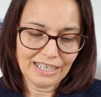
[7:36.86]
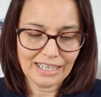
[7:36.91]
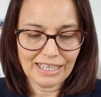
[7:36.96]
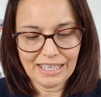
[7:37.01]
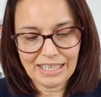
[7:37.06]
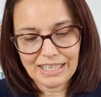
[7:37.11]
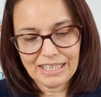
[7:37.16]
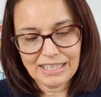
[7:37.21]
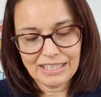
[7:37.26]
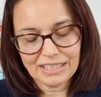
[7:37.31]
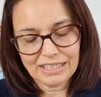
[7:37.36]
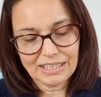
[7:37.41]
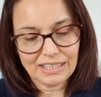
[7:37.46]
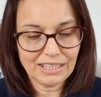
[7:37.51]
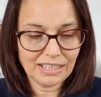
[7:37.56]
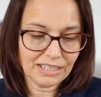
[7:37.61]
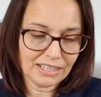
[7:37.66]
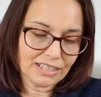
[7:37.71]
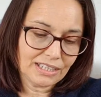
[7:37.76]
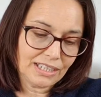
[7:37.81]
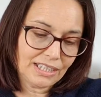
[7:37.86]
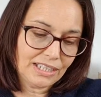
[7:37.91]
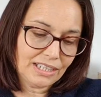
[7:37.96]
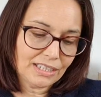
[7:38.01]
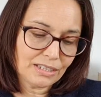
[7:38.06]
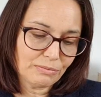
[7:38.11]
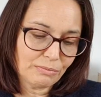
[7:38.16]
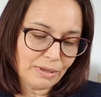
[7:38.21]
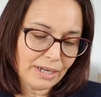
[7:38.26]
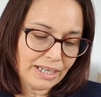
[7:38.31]
and it
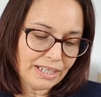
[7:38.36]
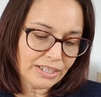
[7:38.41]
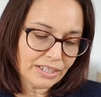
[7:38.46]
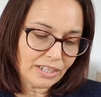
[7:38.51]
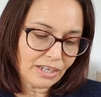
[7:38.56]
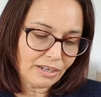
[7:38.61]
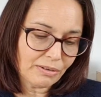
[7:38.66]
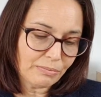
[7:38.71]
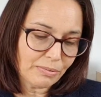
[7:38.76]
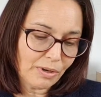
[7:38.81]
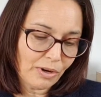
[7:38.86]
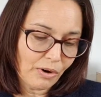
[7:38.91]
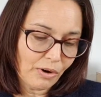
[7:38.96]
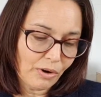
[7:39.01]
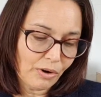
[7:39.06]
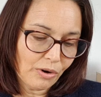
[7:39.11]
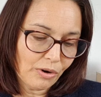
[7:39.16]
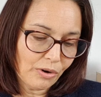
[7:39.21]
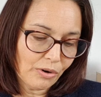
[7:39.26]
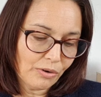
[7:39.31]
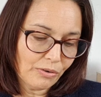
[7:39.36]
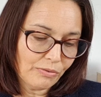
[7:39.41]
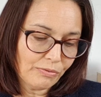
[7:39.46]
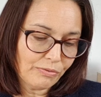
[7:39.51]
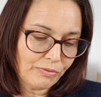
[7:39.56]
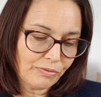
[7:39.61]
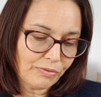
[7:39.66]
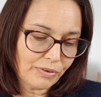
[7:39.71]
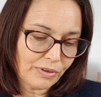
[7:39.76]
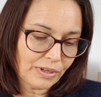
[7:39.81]
is made up
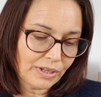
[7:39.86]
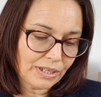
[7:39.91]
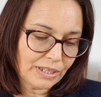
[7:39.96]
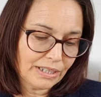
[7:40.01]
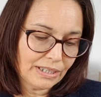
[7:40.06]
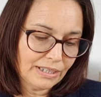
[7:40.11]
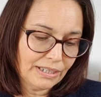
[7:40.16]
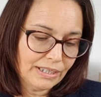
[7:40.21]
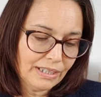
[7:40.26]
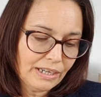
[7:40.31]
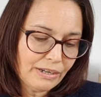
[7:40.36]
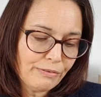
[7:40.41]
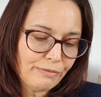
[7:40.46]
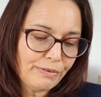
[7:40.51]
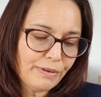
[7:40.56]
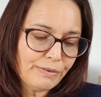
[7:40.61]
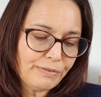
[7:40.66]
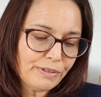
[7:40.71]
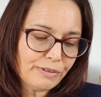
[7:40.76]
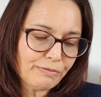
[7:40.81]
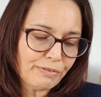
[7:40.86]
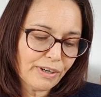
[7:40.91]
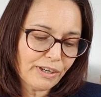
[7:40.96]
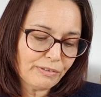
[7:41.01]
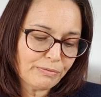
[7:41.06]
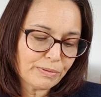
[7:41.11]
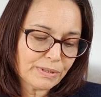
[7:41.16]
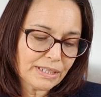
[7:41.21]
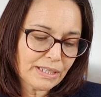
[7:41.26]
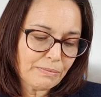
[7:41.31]
of
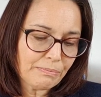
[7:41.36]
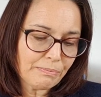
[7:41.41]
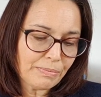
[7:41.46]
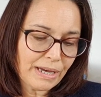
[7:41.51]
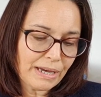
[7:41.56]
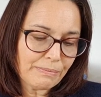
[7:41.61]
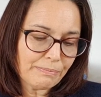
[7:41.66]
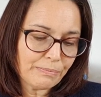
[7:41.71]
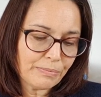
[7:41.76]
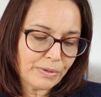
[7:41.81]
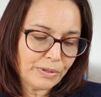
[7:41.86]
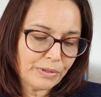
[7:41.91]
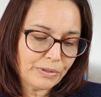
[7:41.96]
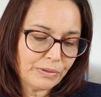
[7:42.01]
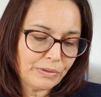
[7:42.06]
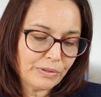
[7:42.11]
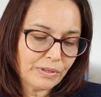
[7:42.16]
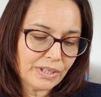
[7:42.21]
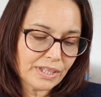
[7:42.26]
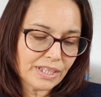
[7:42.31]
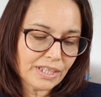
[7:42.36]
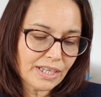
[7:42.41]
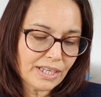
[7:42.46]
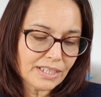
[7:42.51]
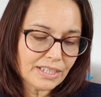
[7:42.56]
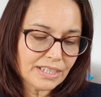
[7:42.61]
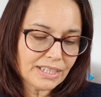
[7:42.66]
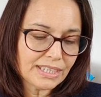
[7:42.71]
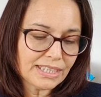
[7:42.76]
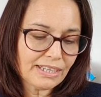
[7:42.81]
55% bamboo,
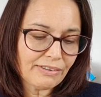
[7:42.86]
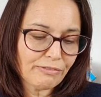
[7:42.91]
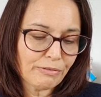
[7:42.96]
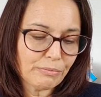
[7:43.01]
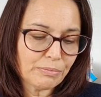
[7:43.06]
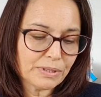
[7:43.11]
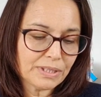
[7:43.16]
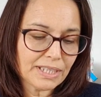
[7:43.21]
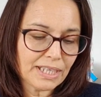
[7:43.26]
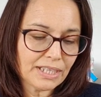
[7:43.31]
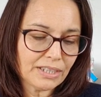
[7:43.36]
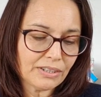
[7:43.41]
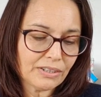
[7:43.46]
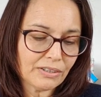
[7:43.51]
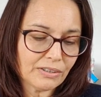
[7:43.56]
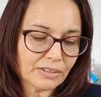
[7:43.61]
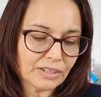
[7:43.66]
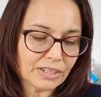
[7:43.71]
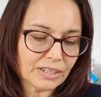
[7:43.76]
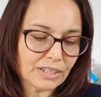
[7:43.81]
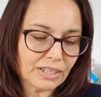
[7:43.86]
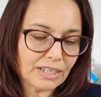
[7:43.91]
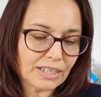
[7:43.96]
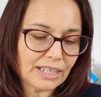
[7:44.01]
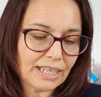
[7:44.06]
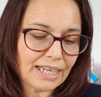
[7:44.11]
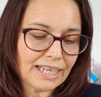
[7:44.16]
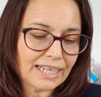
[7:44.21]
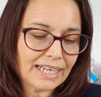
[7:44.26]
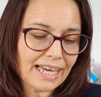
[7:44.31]
37%
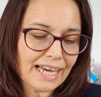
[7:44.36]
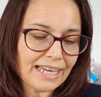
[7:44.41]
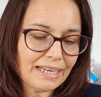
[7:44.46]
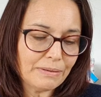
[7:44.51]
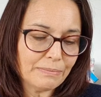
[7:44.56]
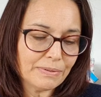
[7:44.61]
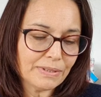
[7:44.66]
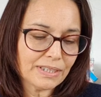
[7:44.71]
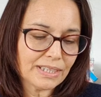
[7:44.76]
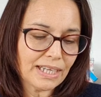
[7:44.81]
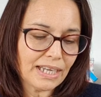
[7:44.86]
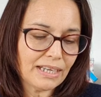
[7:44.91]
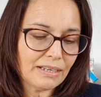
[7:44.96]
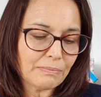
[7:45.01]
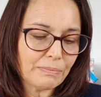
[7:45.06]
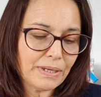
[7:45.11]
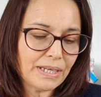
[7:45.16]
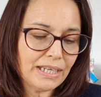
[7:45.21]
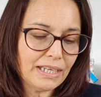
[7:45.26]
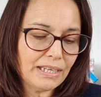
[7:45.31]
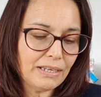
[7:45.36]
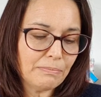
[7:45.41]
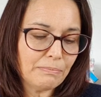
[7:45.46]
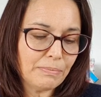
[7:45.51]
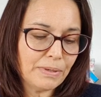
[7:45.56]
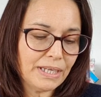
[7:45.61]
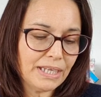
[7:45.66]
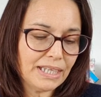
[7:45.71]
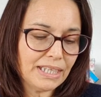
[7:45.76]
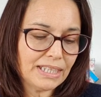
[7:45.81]
cotton, and 8%
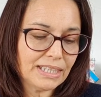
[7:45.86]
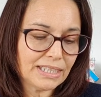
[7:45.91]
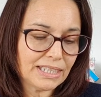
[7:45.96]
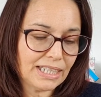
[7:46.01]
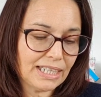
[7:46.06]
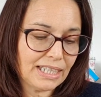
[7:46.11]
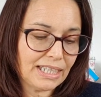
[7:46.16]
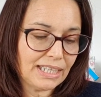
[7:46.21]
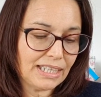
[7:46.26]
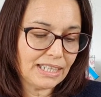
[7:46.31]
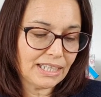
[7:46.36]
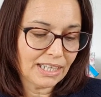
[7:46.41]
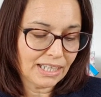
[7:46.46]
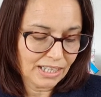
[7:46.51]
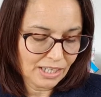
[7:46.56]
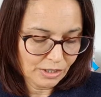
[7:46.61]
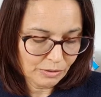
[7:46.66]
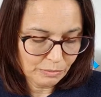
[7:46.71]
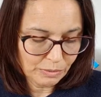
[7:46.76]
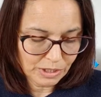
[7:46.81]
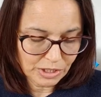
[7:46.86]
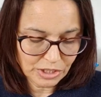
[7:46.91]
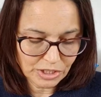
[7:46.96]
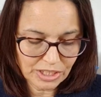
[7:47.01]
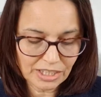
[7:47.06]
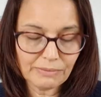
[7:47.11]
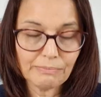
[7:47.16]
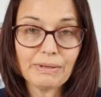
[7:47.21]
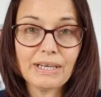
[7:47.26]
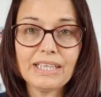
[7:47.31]
PBT,
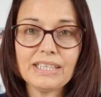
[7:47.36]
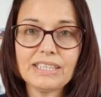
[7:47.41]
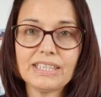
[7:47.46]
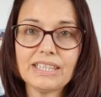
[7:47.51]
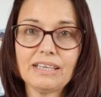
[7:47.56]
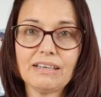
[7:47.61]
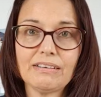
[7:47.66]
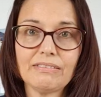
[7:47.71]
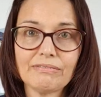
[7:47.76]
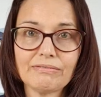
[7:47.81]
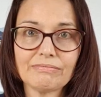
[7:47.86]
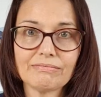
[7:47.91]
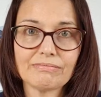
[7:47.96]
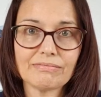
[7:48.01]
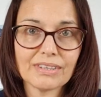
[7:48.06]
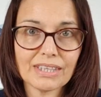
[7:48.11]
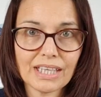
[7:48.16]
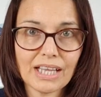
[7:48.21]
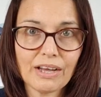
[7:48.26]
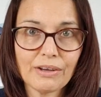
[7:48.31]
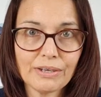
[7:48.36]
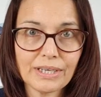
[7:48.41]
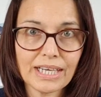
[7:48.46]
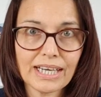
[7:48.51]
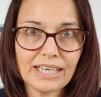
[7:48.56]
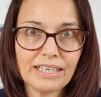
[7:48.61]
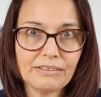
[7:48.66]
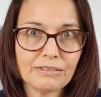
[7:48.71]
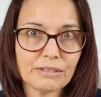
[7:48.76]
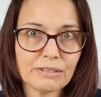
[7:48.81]
which makes it
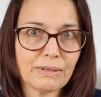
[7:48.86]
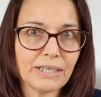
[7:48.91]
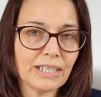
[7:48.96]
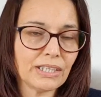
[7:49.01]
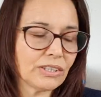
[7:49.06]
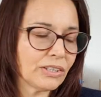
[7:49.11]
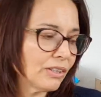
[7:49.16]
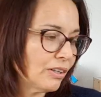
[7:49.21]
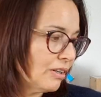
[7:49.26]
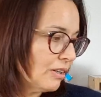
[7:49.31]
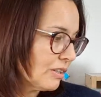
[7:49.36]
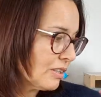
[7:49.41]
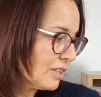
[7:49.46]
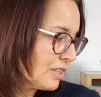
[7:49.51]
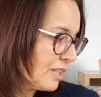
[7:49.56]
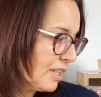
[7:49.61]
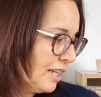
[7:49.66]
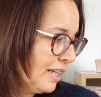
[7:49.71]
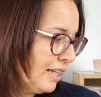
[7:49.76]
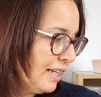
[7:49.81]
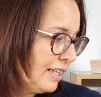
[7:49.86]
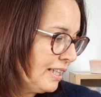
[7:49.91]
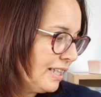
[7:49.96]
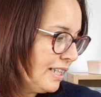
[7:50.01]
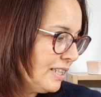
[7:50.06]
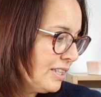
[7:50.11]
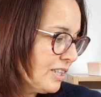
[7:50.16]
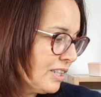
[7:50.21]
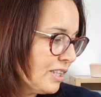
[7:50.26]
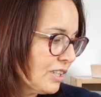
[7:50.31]
okay to make socks.
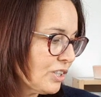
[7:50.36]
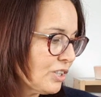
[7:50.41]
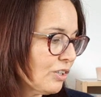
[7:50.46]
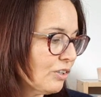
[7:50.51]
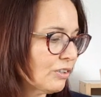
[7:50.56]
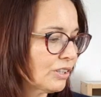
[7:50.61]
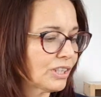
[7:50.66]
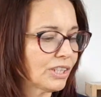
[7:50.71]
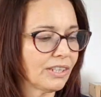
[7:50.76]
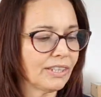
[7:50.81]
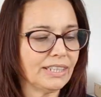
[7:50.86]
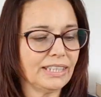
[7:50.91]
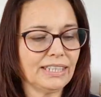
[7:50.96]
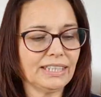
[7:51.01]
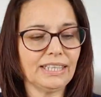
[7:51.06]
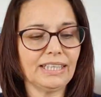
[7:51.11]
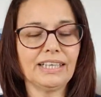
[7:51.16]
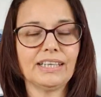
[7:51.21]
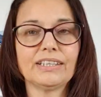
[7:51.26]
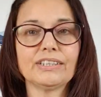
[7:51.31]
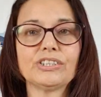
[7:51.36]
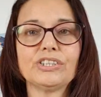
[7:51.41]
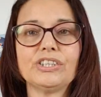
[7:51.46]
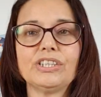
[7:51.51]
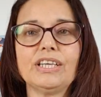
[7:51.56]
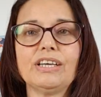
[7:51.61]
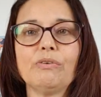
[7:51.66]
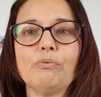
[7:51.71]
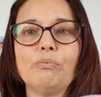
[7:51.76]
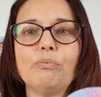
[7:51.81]
These are the socks I knit last
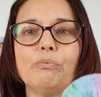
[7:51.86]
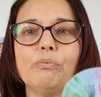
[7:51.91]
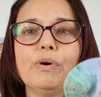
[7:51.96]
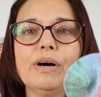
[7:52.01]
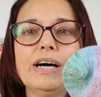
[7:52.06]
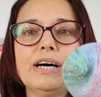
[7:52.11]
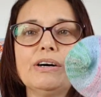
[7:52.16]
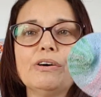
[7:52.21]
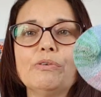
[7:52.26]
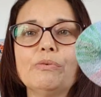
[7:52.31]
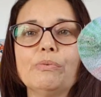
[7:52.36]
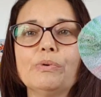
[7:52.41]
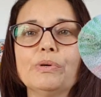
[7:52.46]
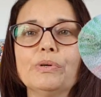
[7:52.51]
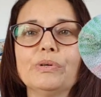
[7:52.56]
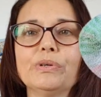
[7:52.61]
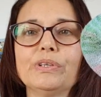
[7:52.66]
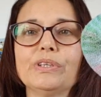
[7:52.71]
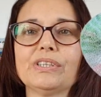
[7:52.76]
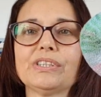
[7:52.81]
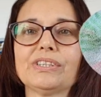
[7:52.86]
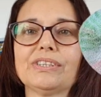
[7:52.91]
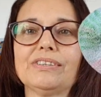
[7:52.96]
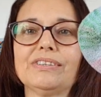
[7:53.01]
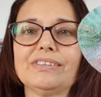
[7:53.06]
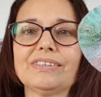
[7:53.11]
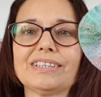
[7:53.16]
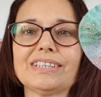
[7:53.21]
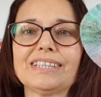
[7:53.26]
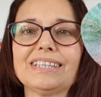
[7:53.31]
year, well-worn
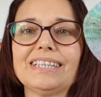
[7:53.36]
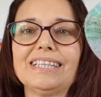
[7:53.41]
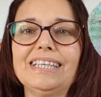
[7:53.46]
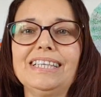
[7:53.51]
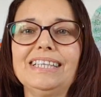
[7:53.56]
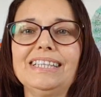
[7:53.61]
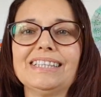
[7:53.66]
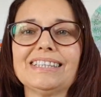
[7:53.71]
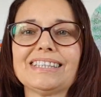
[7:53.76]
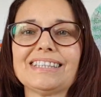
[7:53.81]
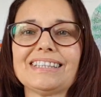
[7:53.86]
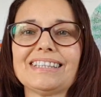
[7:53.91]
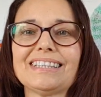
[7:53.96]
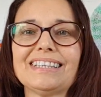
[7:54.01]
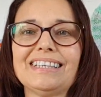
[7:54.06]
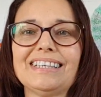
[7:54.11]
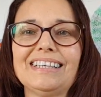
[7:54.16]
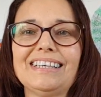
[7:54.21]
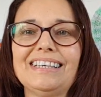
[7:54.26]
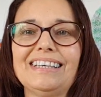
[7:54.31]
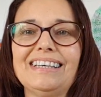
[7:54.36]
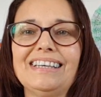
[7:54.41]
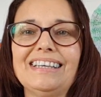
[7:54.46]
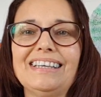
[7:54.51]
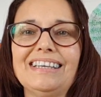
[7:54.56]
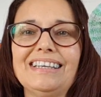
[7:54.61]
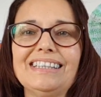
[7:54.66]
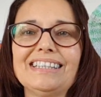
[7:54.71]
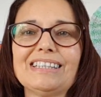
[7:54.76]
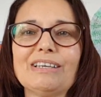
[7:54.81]
socks, these.
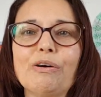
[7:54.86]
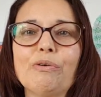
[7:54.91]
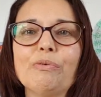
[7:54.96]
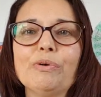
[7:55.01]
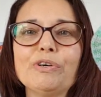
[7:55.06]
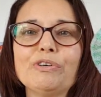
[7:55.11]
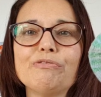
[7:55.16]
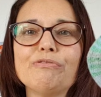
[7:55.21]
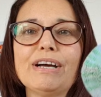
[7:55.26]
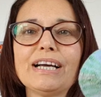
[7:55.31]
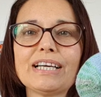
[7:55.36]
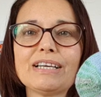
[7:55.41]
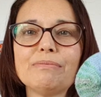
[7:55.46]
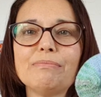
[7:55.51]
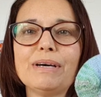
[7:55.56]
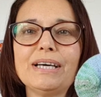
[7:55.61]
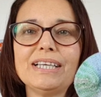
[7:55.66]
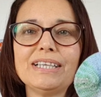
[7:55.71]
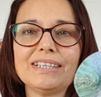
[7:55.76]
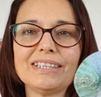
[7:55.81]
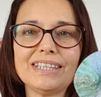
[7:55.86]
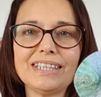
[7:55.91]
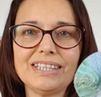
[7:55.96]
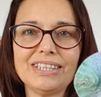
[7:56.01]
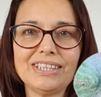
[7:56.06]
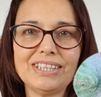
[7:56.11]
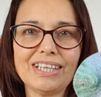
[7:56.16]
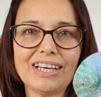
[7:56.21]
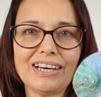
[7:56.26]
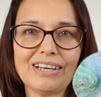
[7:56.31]
So I would recommend
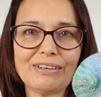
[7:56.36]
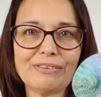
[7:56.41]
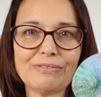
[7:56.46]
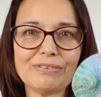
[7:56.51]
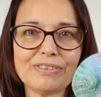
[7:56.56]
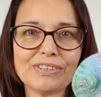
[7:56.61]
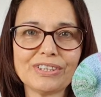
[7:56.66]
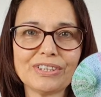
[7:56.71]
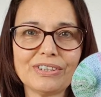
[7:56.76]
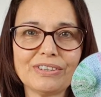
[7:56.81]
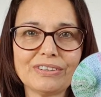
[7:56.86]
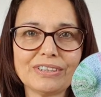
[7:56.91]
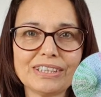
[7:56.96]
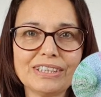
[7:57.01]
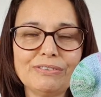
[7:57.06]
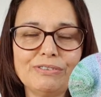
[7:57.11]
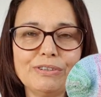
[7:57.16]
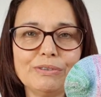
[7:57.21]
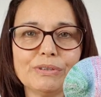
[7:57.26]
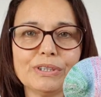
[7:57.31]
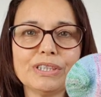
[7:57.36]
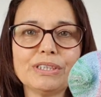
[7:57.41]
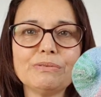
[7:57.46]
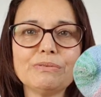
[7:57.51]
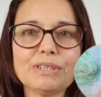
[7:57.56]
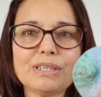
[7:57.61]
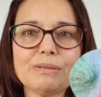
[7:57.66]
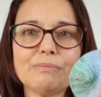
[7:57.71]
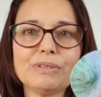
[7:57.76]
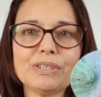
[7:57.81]
this yarn for socks. If you want some
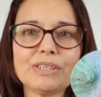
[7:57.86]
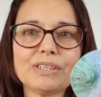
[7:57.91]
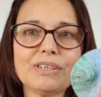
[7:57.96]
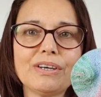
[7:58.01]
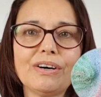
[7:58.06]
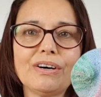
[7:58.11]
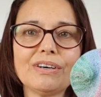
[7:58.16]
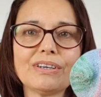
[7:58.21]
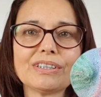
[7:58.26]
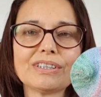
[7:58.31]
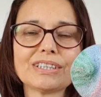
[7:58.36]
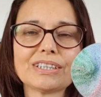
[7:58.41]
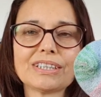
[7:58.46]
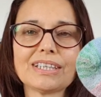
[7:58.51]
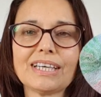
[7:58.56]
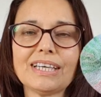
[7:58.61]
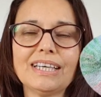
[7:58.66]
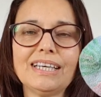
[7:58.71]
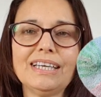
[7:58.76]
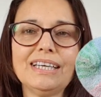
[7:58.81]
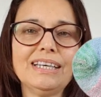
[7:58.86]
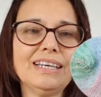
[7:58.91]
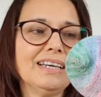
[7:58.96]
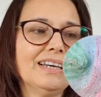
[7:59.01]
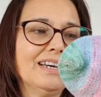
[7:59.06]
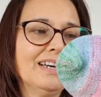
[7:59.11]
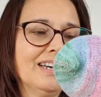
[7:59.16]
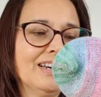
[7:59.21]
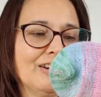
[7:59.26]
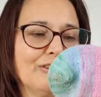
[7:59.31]
summer socks,
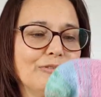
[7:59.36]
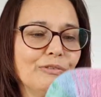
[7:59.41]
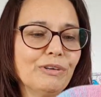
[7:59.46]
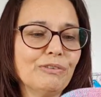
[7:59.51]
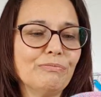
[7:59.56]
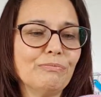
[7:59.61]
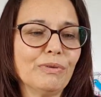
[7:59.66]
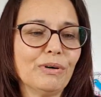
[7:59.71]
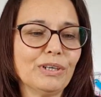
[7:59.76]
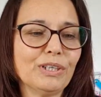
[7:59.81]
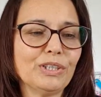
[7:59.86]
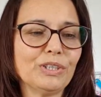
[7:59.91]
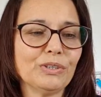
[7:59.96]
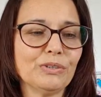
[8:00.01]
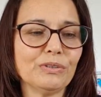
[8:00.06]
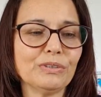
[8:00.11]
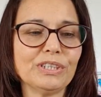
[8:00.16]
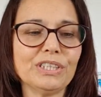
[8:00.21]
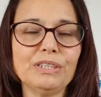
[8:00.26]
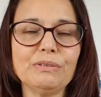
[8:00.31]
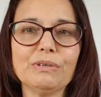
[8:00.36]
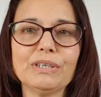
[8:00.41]
with my shorty